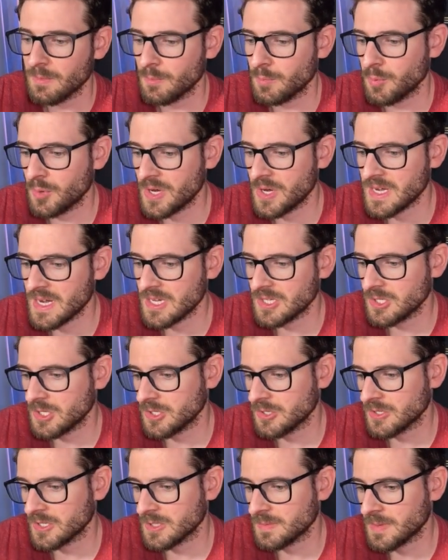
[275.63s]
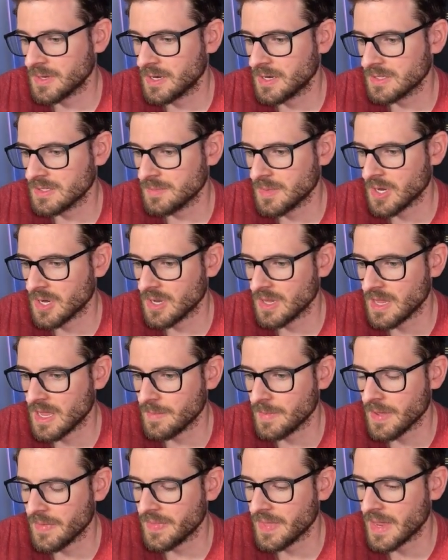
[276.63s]
Pretty nice user experience. I'm not going to lie
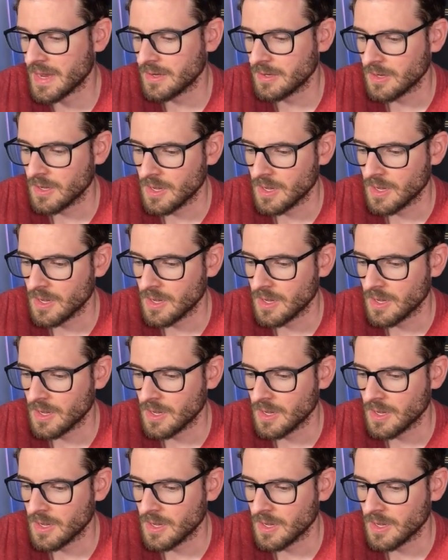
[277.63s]
about that.